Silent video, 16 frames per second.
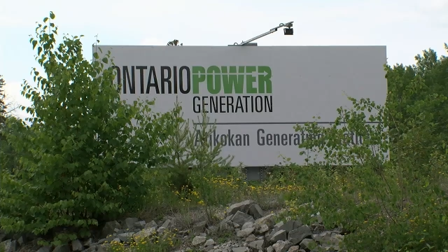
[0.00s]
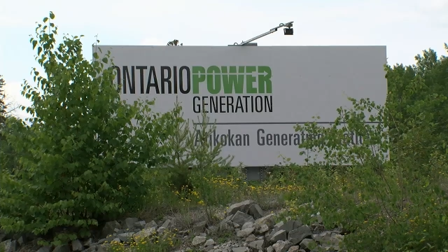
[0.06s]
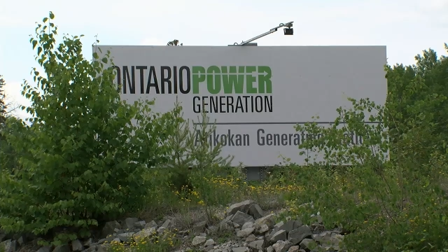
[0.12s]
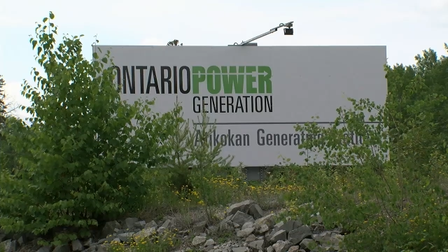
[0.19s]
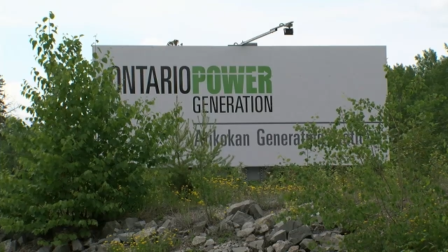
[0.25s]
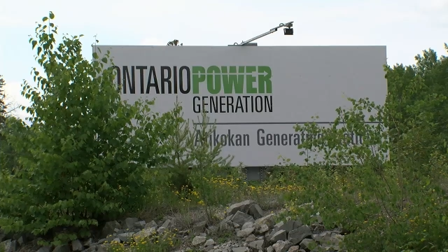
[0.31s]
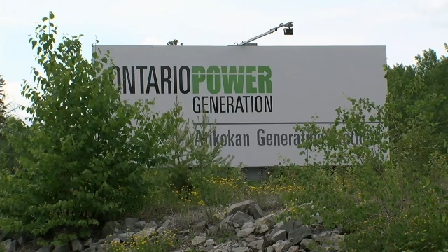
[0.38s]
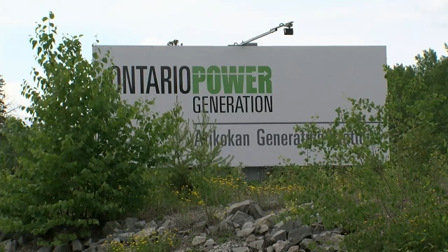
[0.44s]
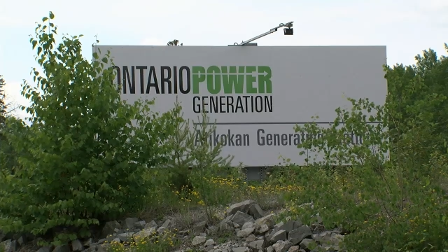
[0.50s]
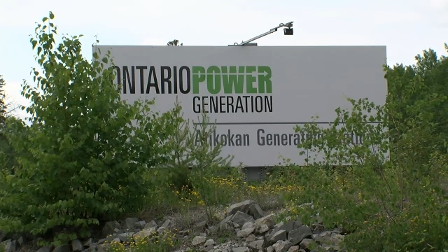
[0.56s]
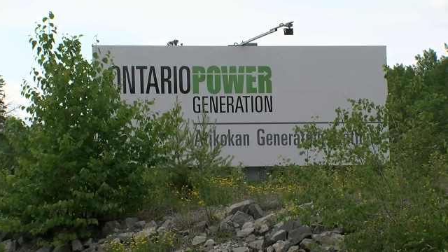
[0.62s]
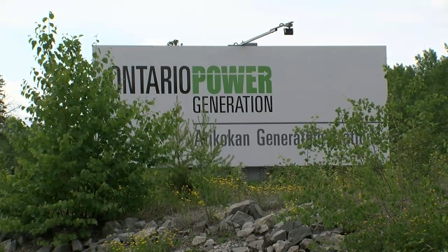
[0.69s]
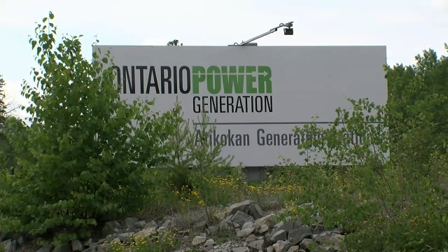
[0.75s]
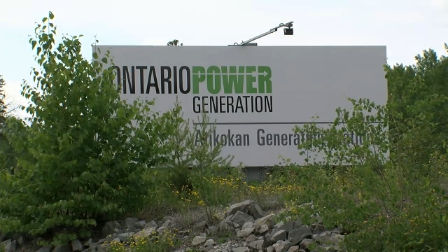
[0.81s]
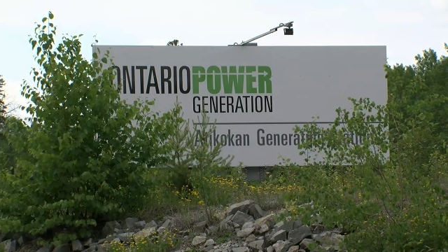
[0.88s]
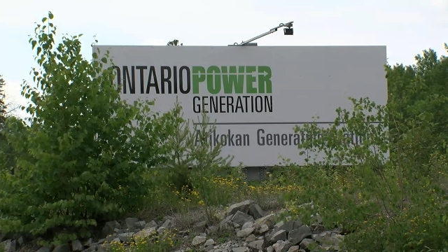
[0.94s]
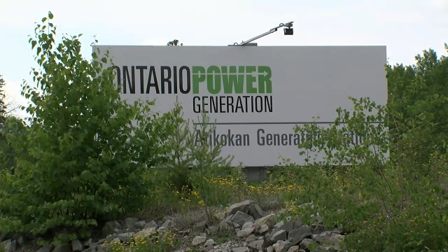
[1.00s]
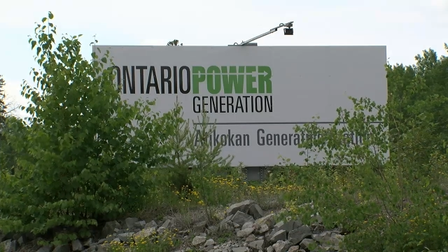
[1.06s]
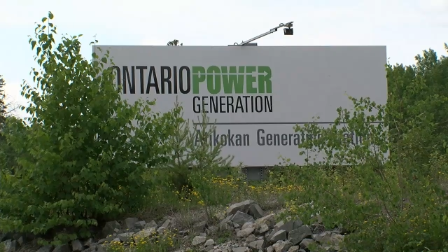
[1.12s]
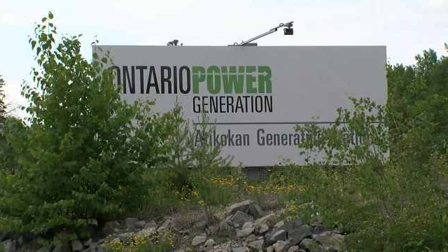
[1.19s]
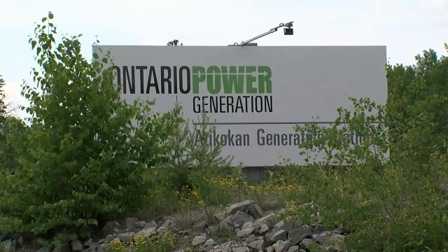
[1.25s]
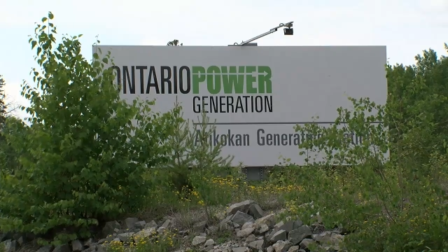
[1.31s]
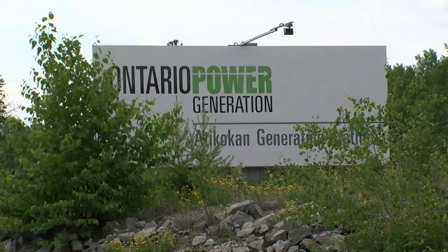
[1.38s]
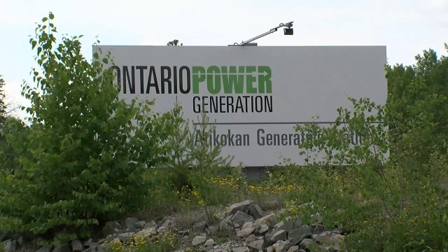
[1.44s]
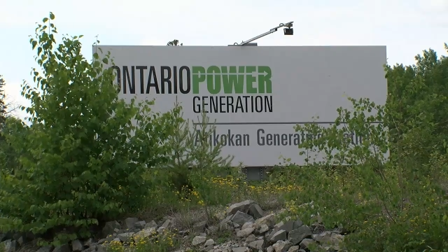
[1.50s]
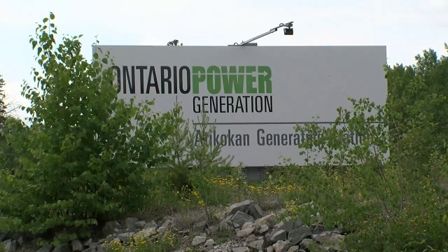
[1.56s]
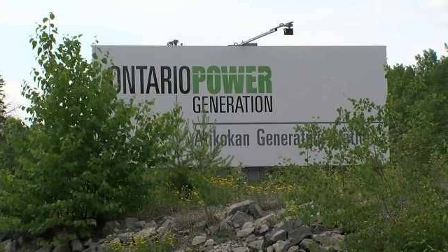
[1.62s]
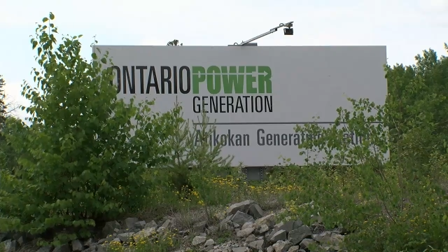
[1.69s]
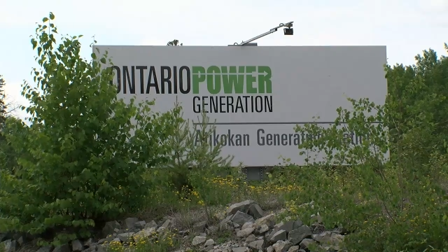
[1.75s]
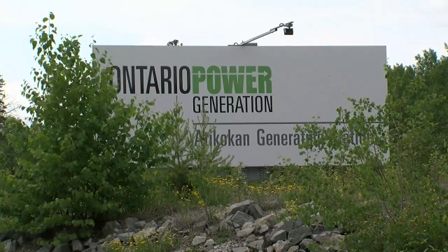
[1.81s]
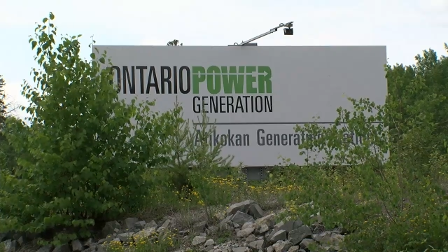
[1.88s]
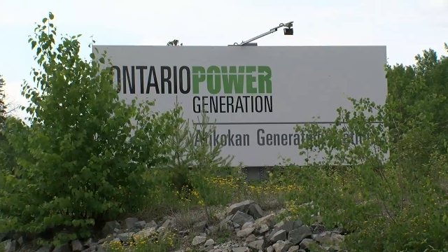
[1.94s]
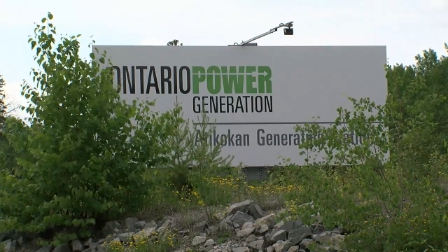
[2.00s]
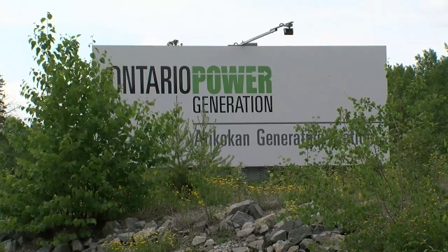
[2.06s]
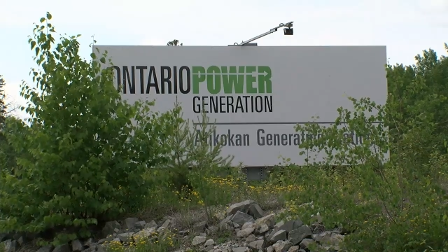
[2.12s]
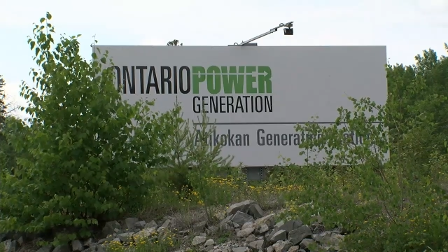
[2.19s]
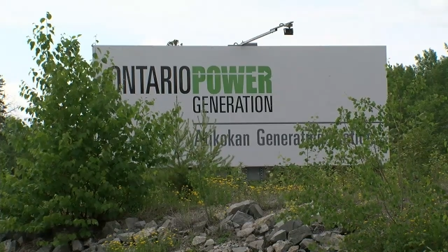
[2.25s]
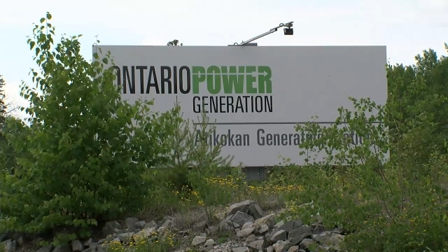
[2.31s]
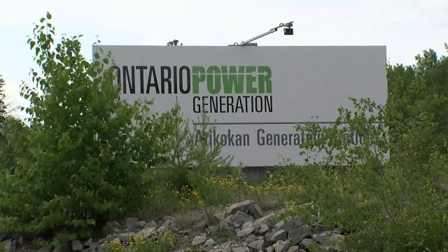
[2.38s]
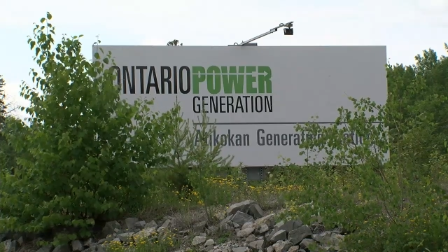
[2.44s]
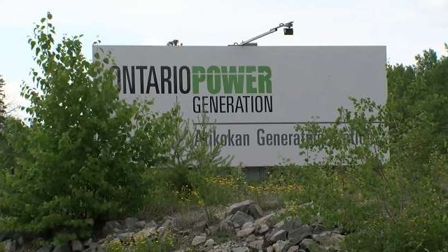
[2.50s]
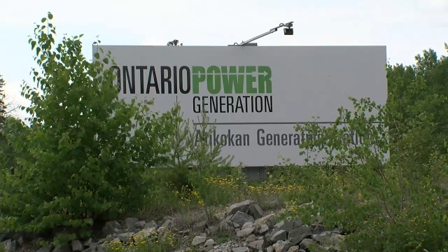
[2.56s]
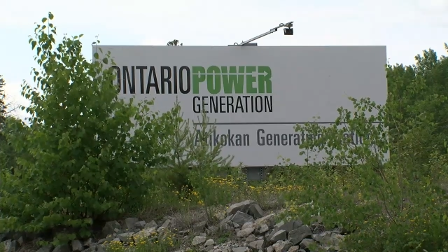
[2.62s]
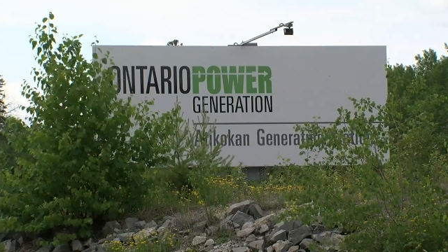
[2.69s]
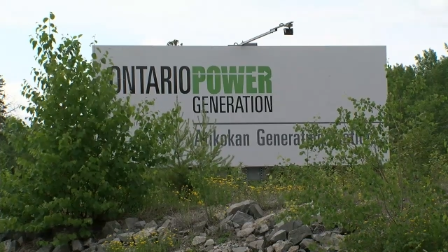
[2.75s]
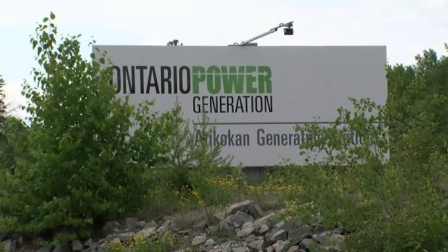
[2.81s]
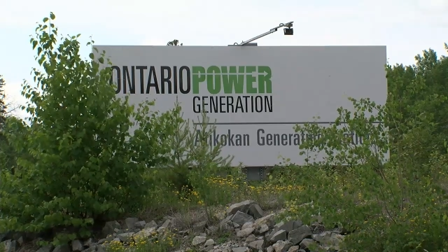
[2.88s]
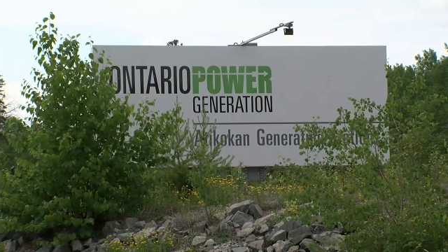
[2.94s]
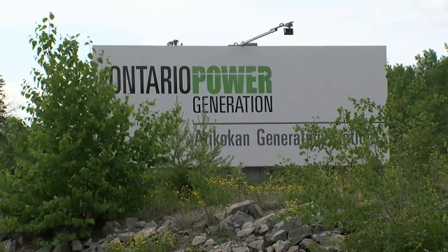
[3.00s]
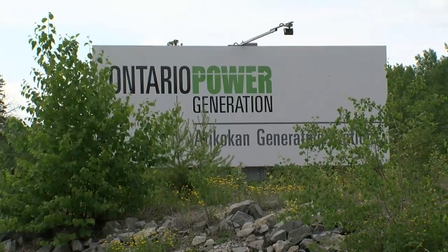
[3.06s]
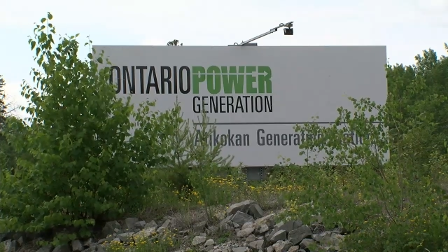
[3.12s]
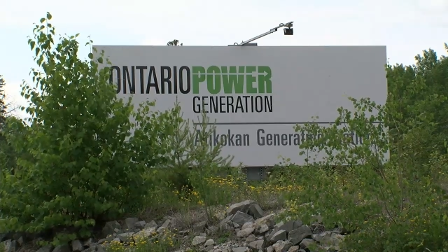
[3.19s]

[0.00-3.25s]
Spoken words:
[unreadable: no face in view]